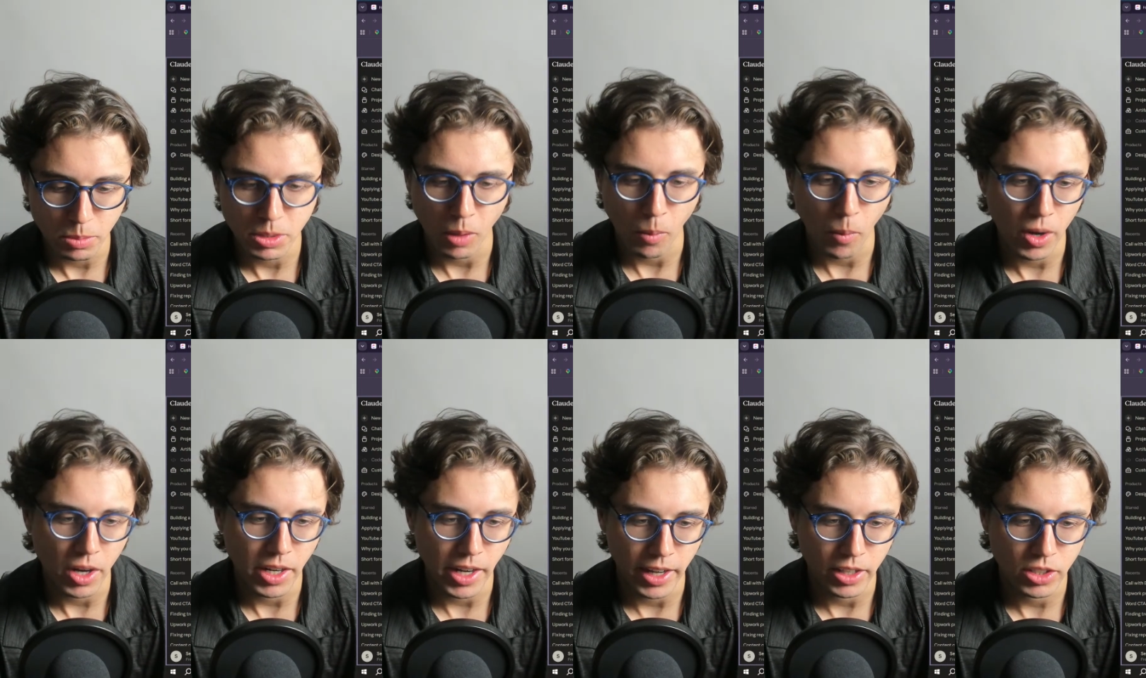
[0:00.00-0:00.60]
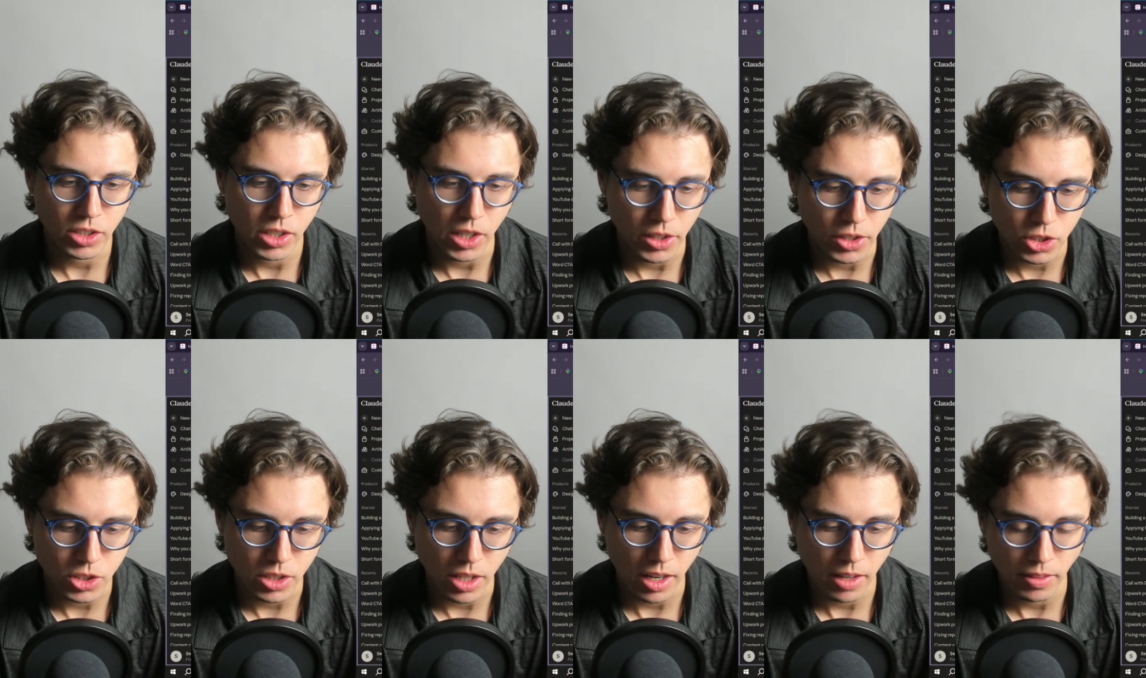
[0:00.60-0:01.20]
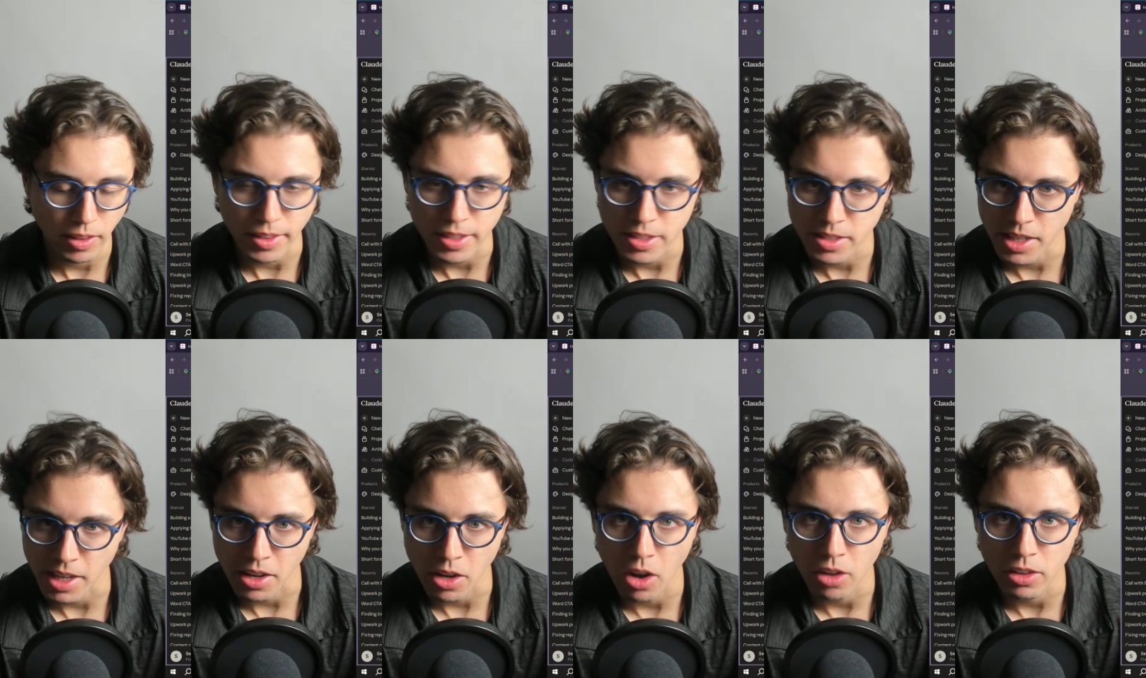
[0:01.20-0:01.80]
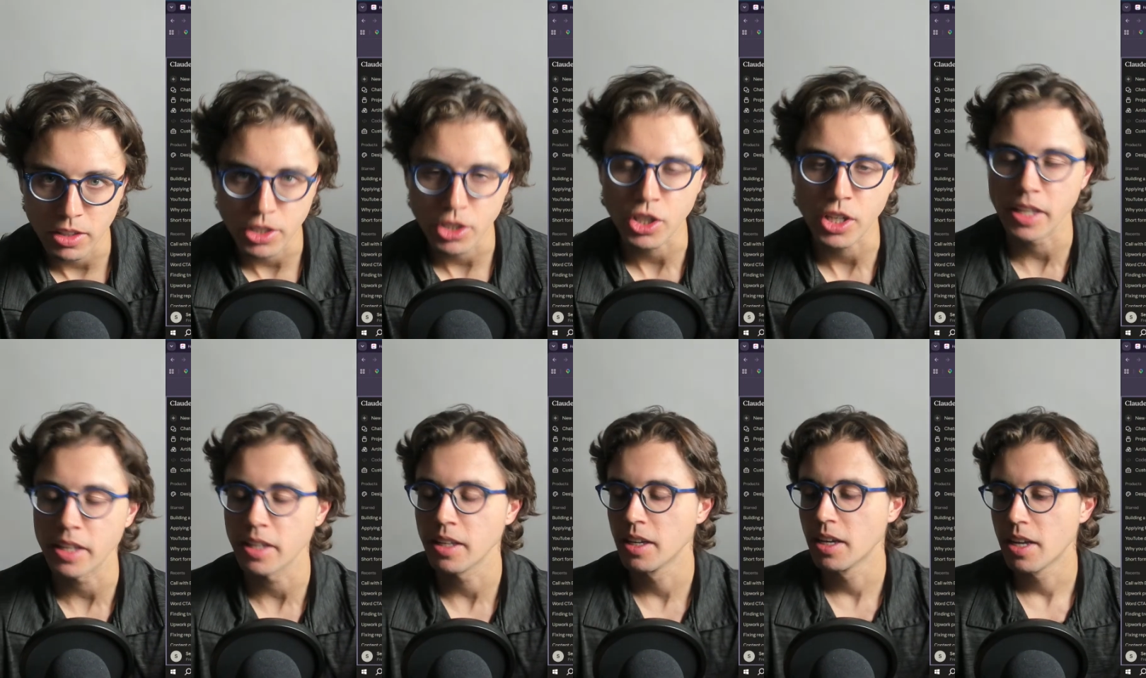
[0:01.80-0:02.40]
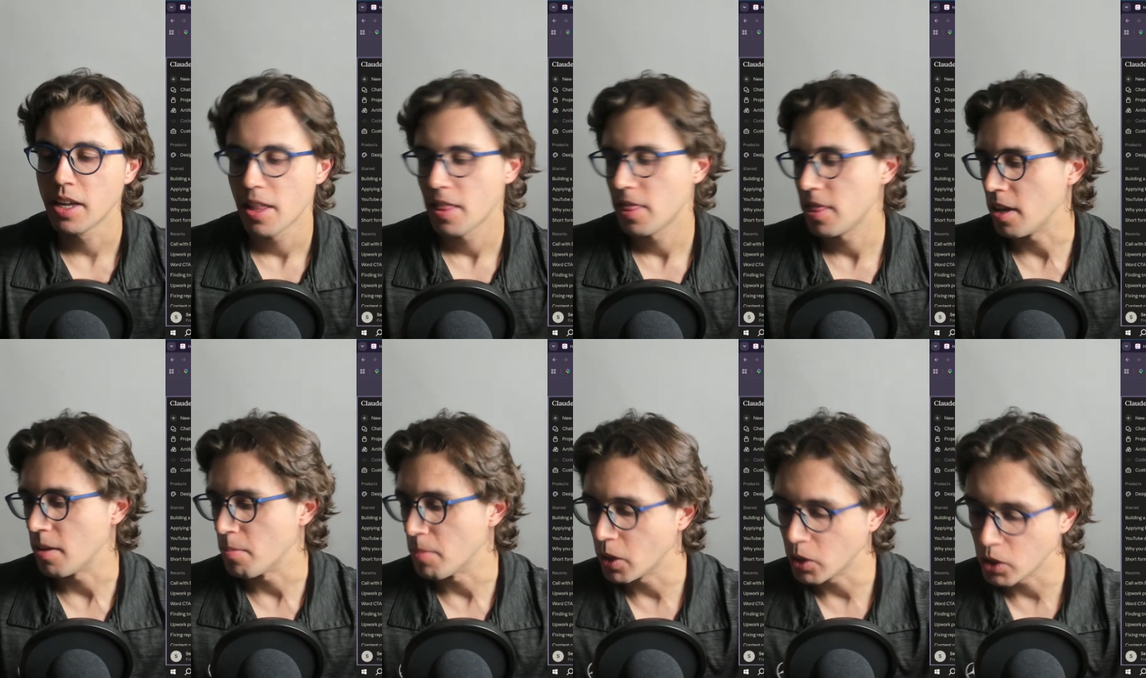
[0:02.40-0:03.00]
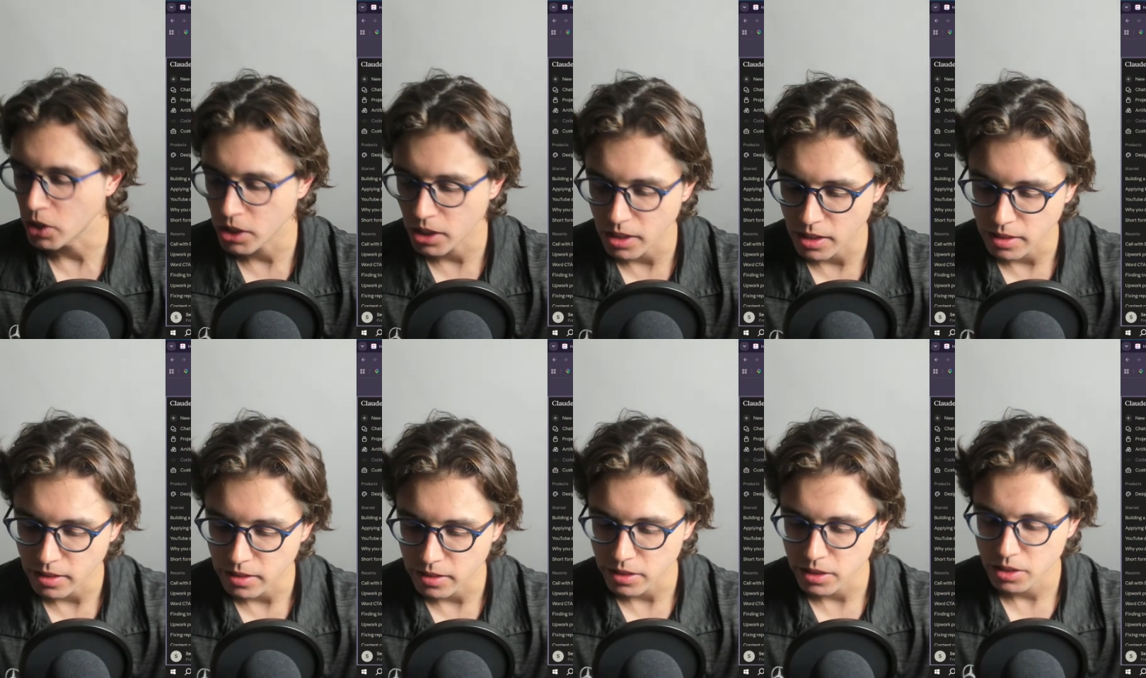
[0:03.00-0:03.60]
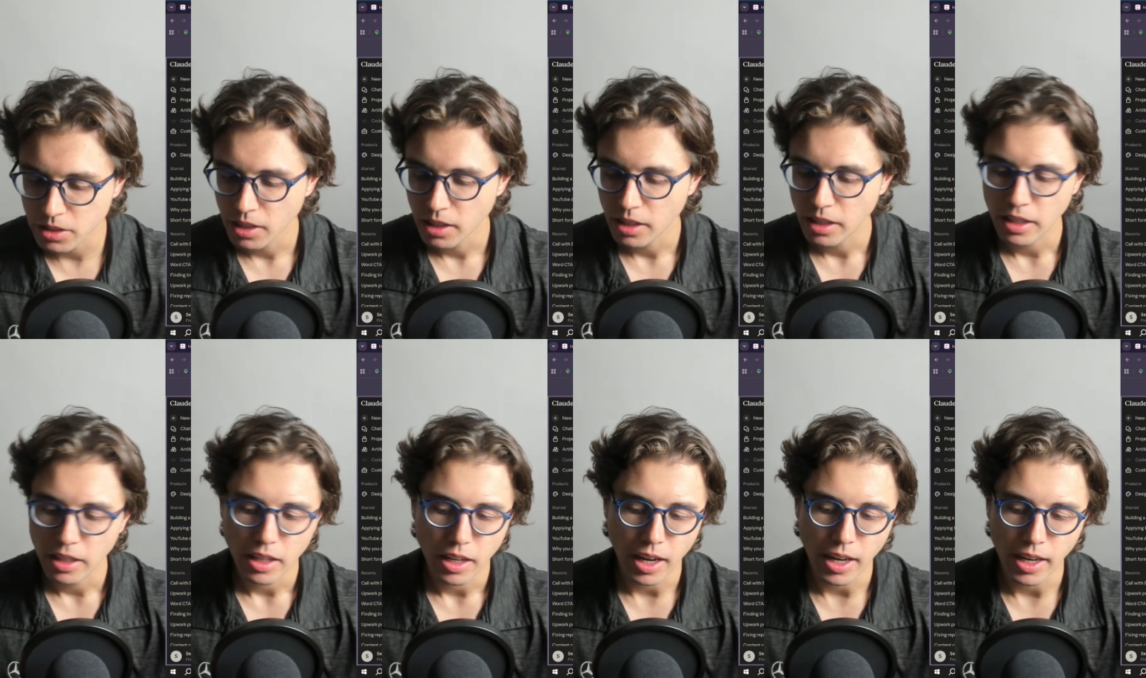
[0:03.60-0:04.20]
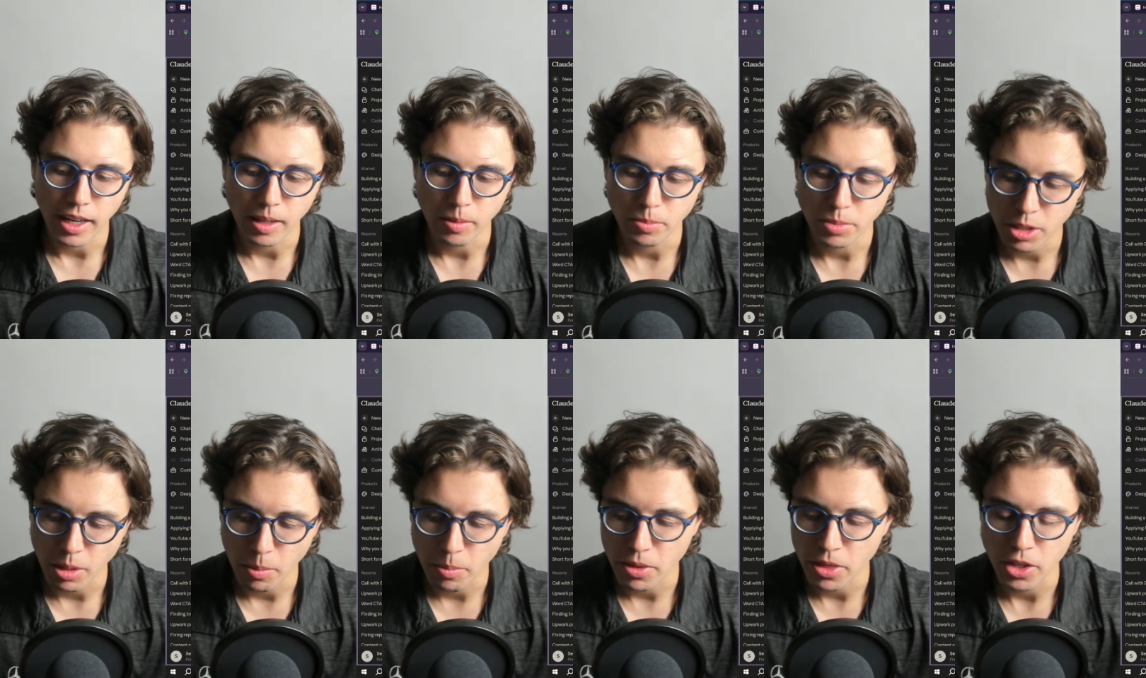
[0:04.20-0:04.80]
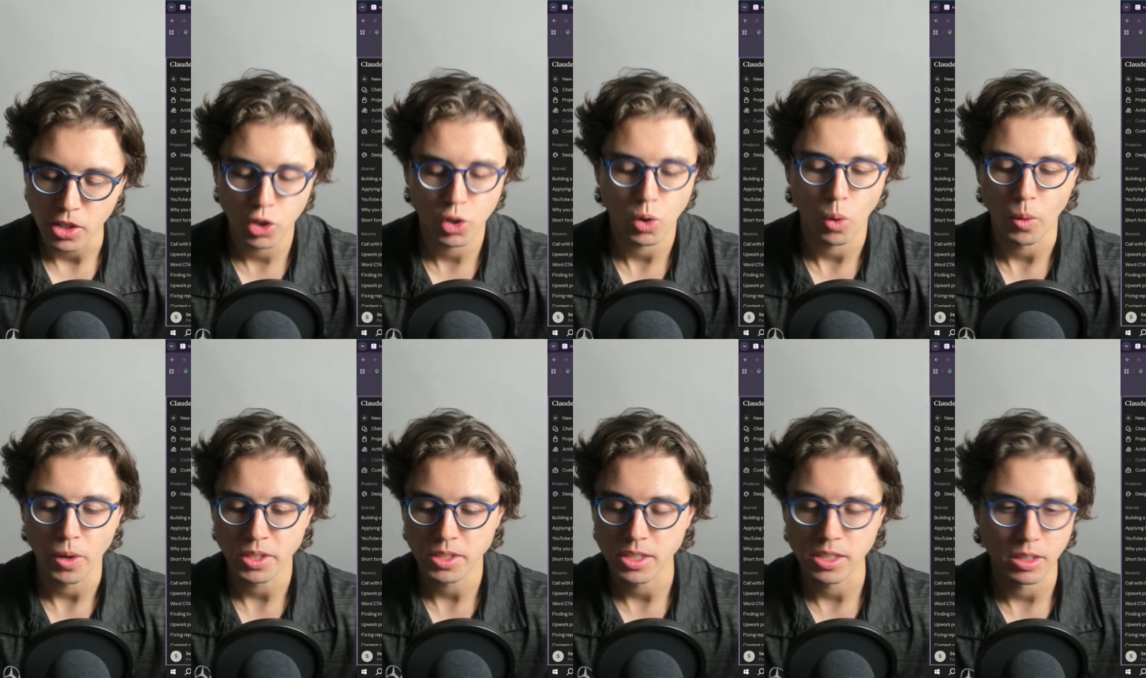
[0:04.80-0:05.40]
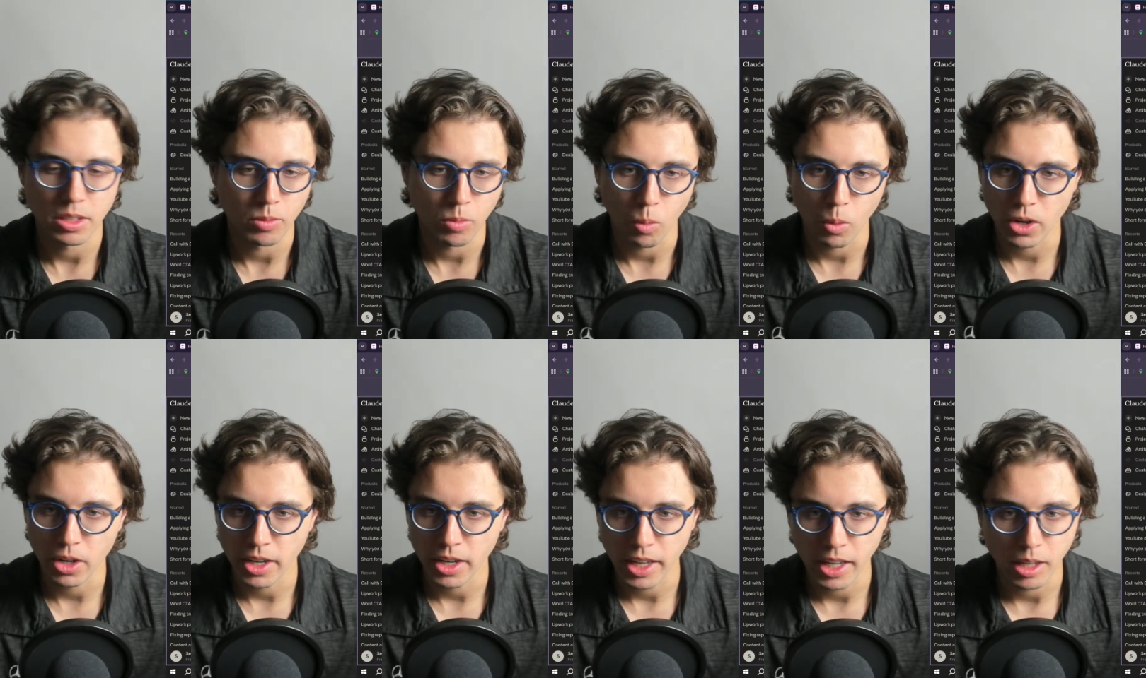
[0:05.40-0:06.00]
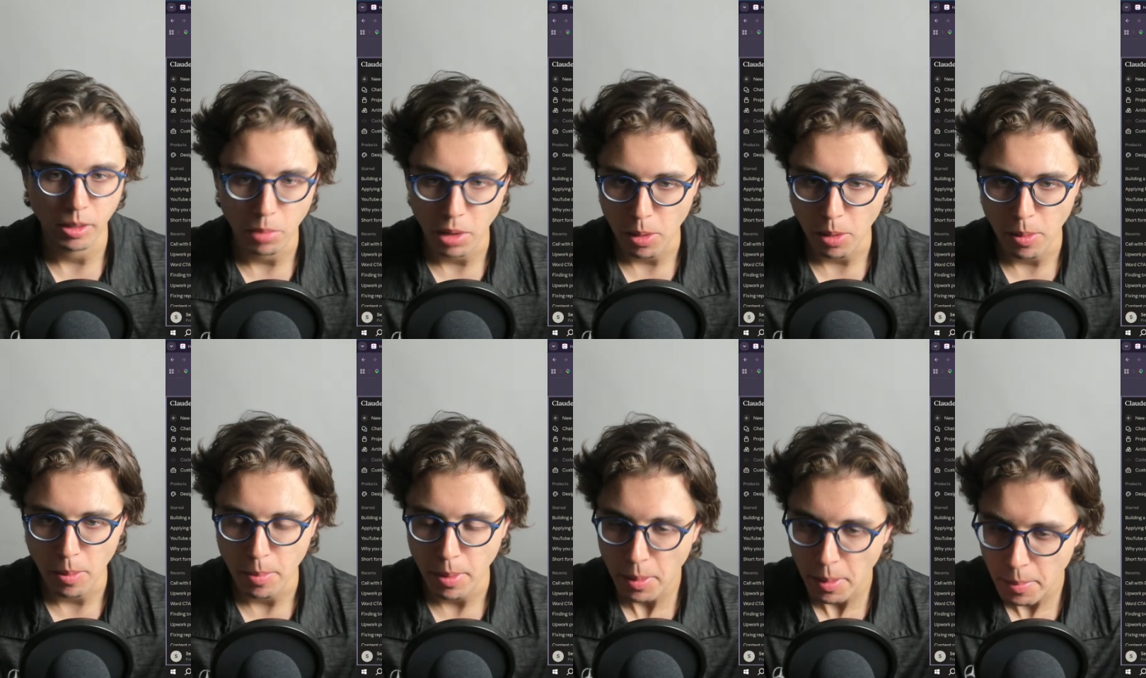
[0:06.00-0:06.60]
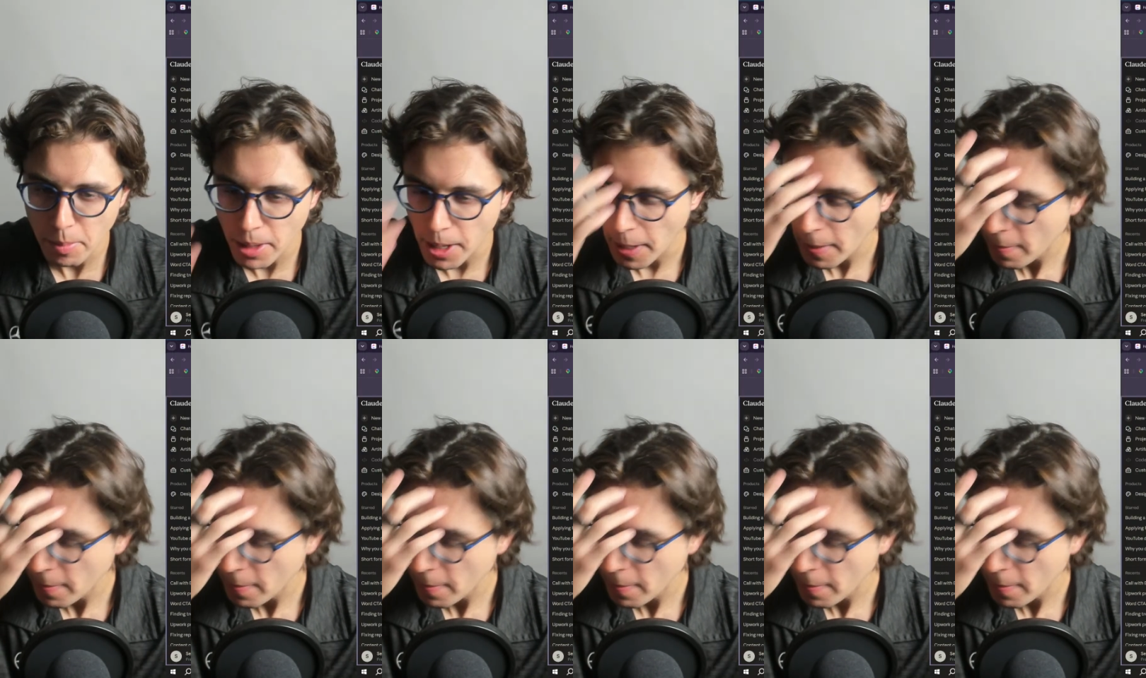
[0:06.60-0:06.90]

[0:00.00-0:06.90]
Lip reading: I wanted to actually understand like the psychology, the emotions, some of the choices of wording, blah, blah, blah, blah, blah.